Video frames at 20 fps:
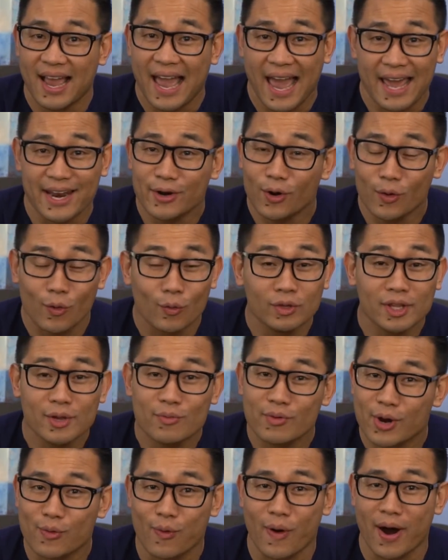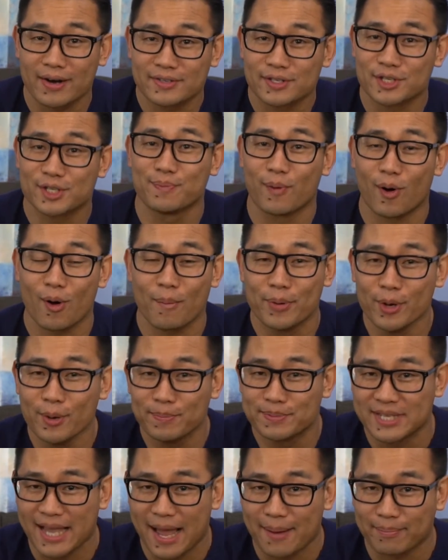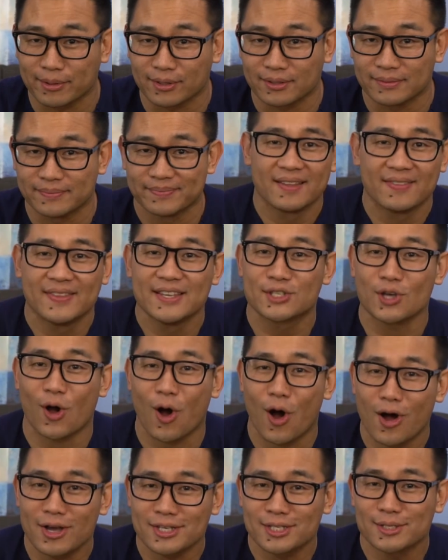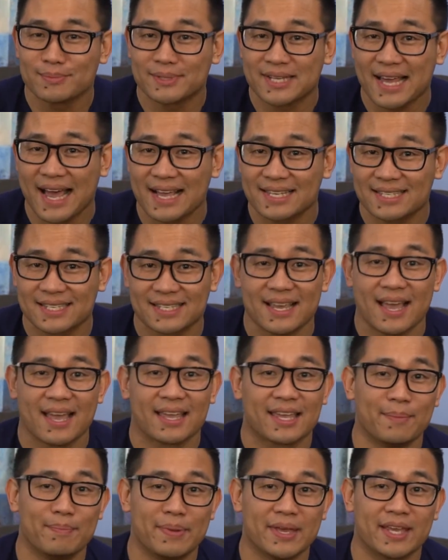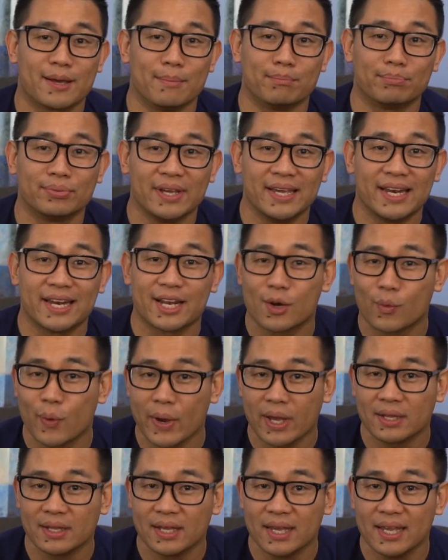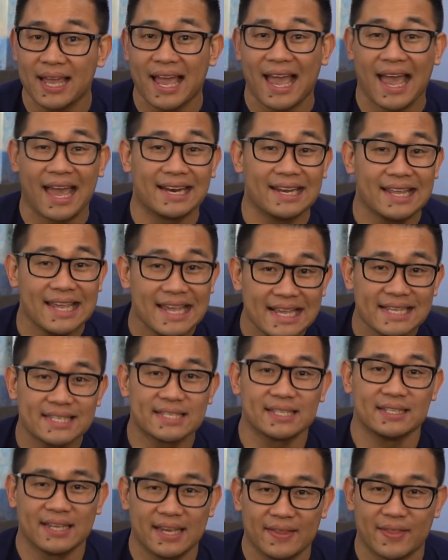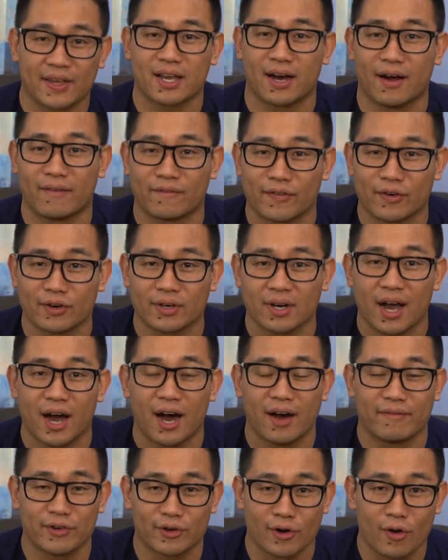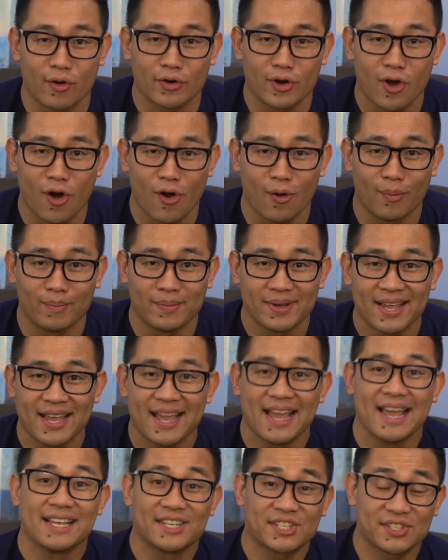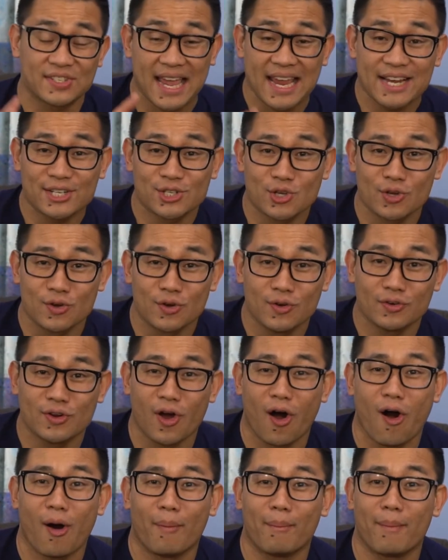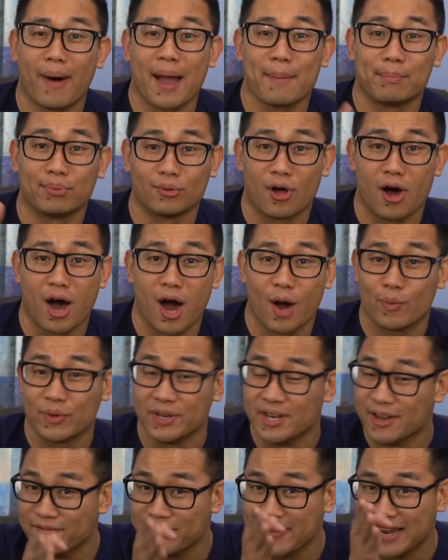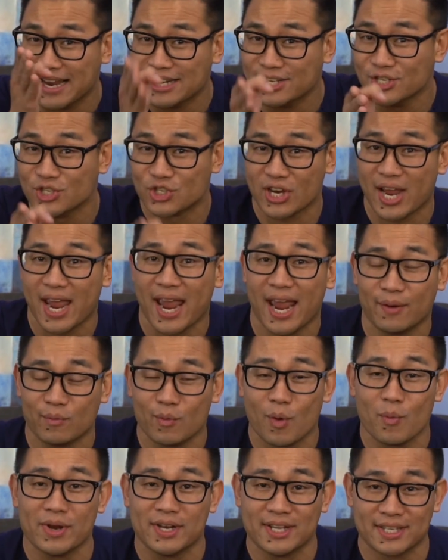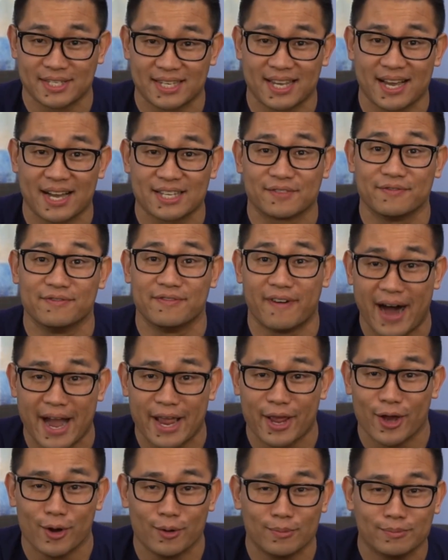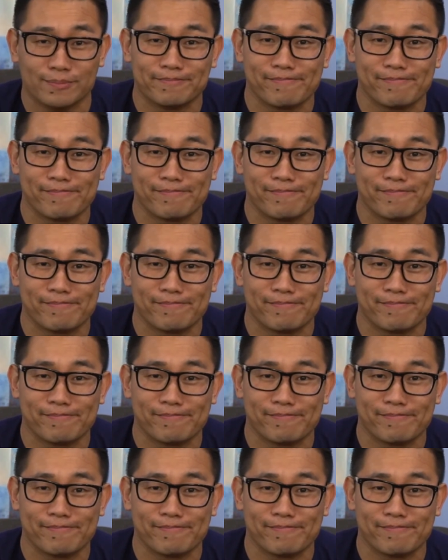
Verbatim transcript: and it only requires a small poop sample. This awesome test can be completed quickly and easily in the comfort of your own home. Stay tuned on my blog with Naveen Jain when we discuss Viome.